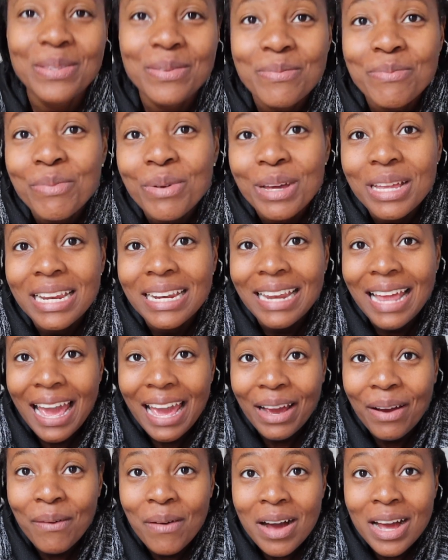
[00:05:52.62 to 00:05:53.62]
to put an
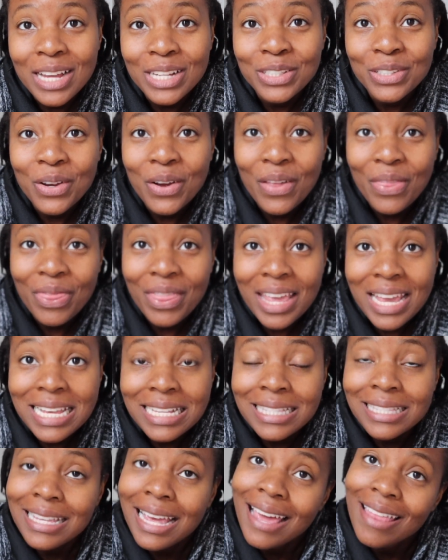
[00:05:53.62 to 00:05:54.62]
egg wash on
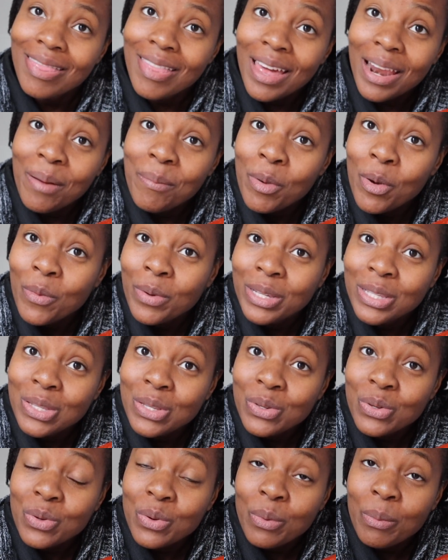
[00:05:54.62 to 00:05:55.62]
this, and then I'm going
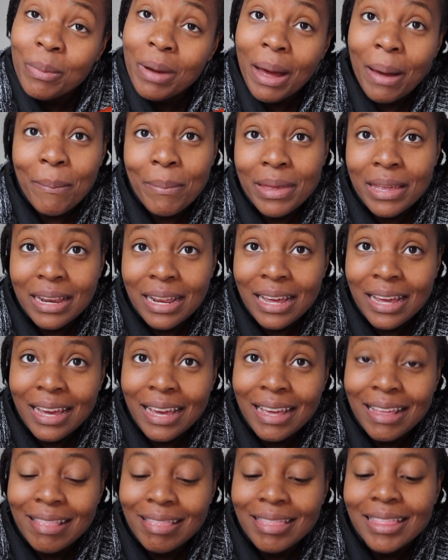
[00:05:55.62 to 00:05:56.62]
to pop it
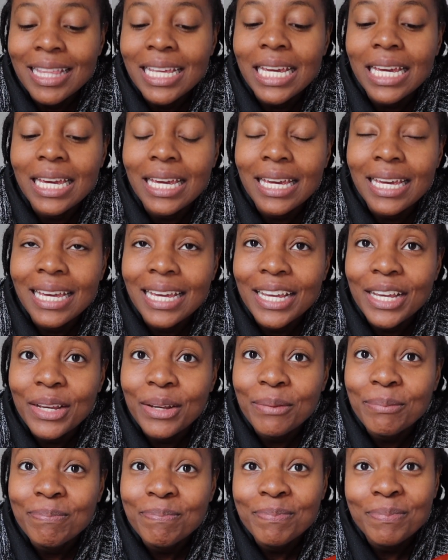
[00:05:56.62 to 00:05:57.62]
in
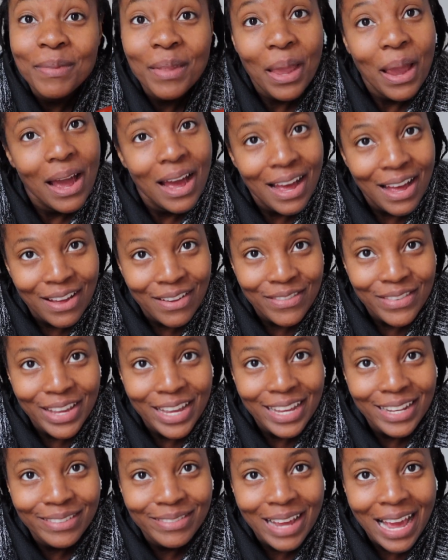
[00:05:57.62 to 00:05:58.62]
the
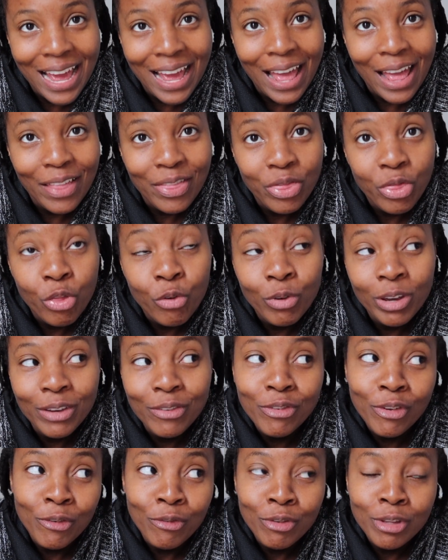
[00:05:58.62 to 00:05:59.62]
oven at
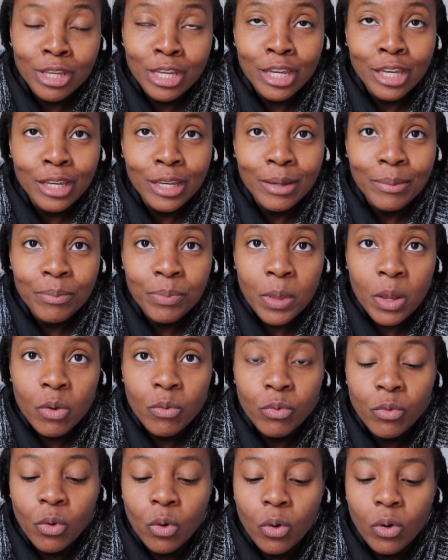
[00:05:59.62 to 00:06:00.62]
350
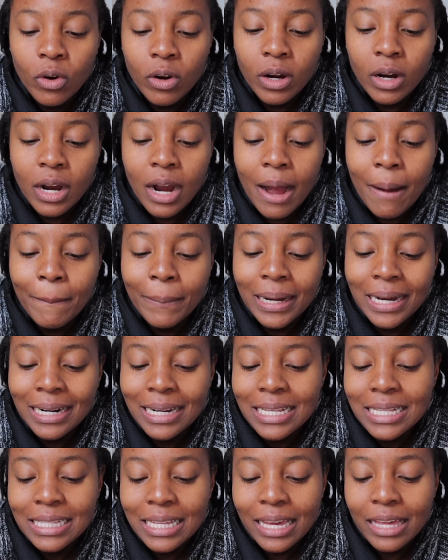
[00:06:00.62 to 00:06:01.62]
for, I'm
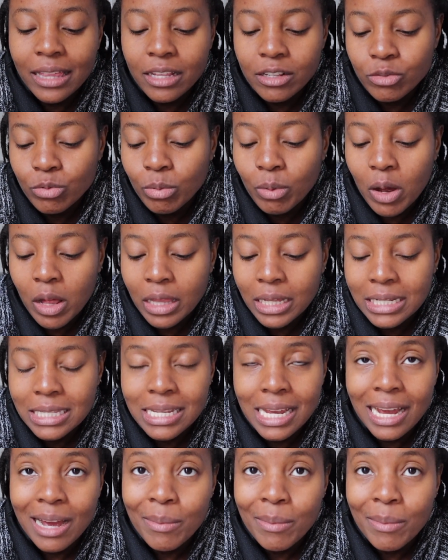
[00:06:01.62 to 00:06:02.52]
gonna say this will probably take